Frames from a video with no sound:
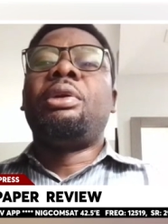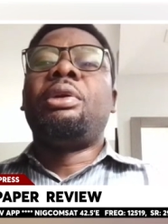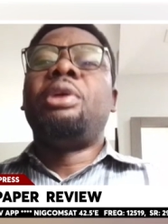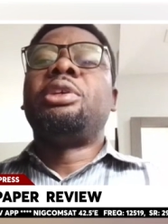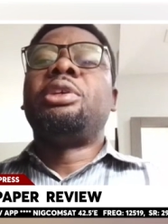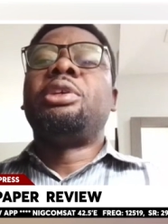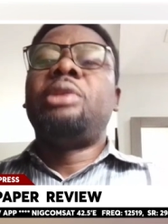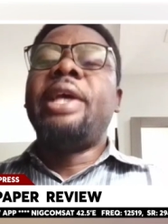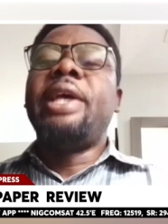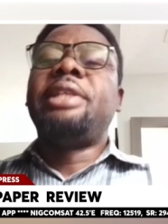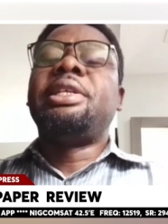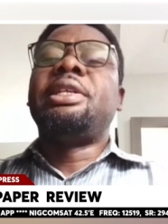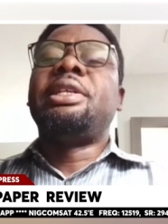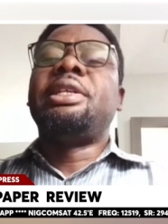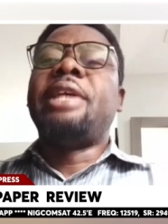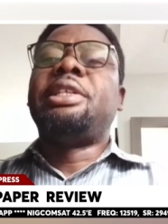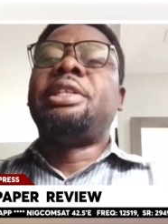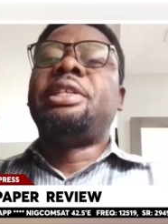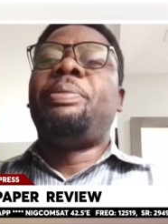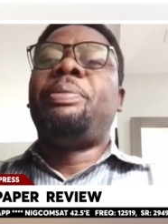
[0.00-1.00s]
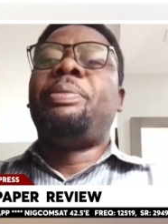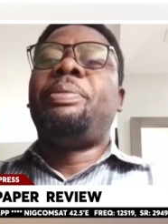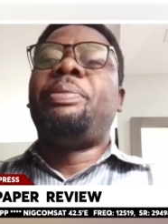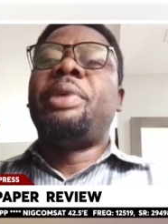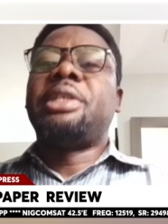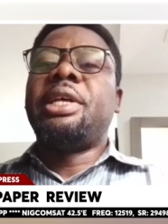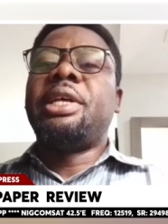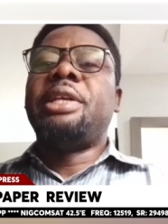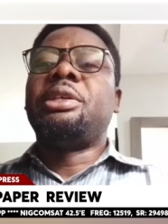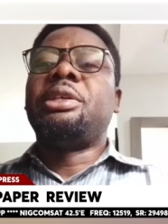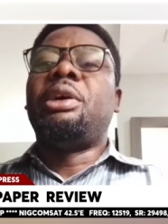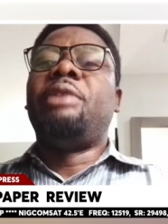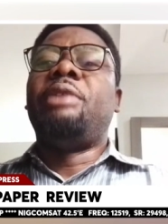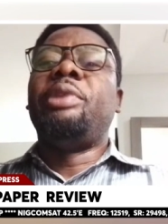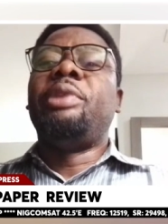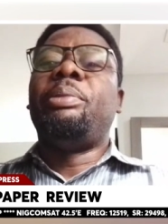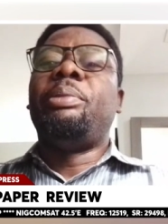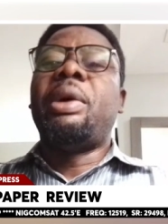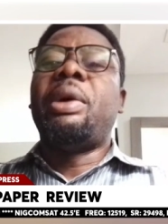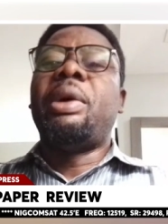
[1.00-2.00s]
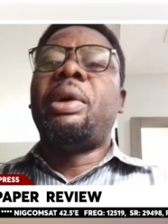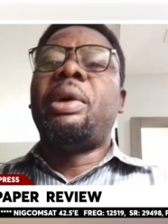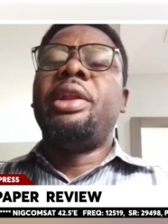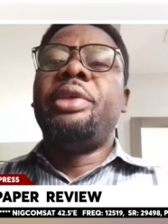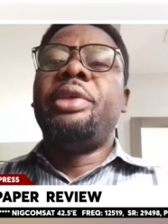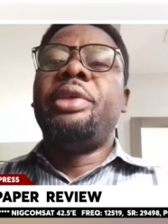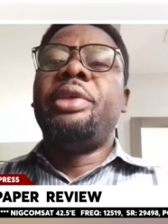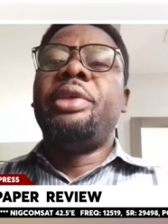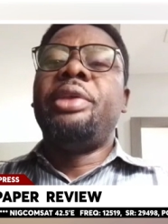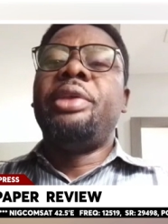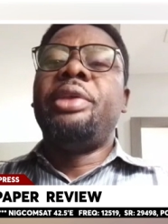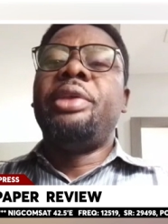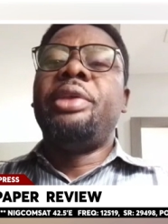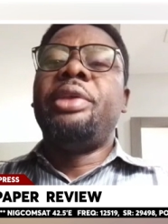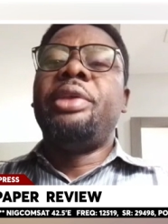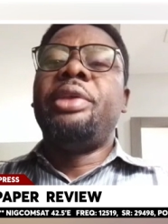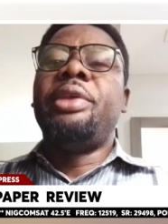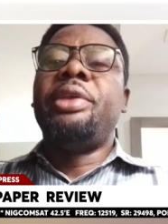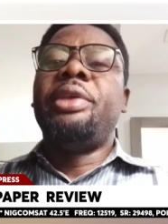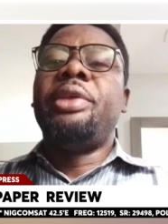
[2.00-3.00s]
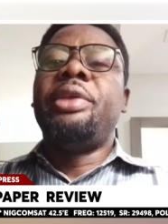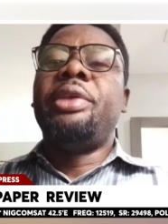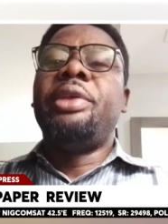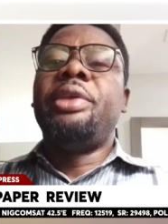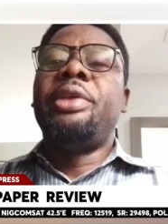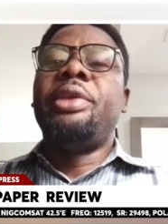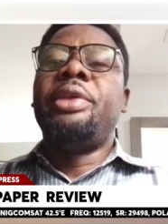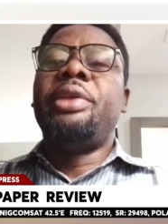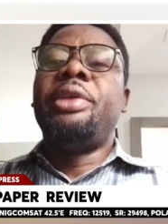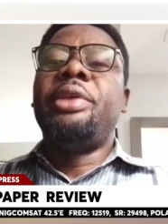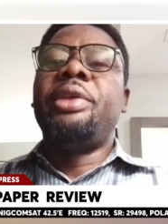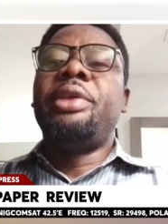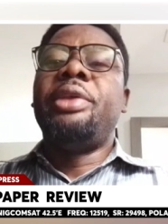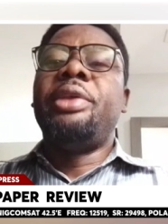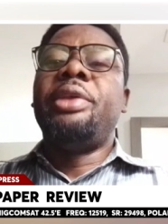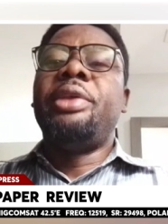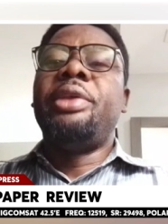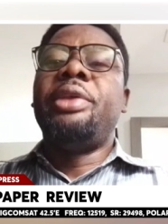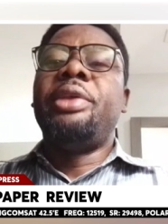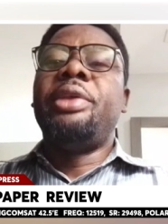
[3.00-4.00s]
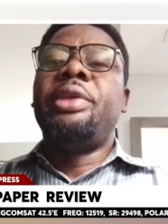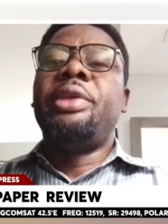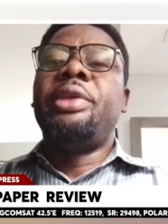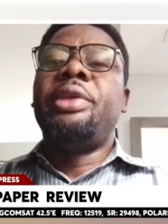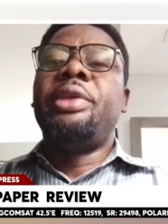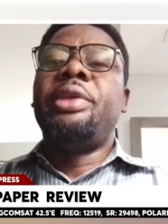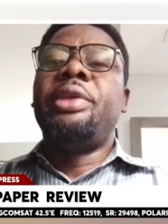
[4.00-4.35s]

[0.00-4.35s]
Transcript: close to eighty to ninety percent of the power they use is renewable